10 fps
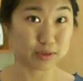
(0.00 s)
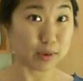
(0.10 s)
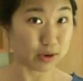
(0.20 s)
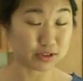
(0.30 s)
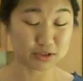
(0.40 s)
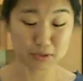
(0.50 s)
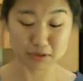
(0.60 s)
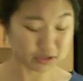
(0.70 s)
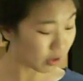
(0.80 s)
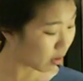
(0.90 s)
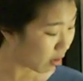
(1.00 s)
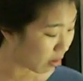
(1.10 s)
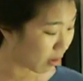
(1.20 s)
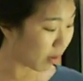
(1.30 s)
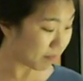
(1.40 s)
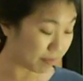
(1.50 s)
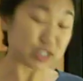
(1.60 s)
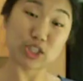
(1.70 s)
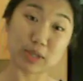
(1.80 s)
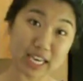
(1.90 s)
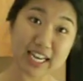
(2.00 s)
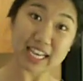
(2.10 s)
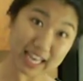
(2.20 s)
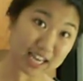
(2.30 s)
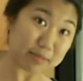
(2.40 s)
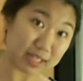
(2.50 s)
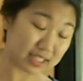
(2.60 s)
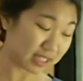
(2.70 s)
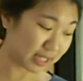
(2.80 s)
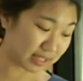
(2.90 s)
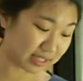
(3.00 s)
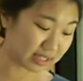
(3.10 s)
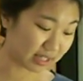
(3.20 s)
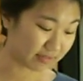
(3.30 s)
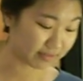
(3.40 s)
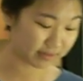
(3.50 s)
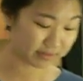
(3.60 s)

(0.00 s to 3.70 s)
American stores. But you'll get it at any place that sells this stuff.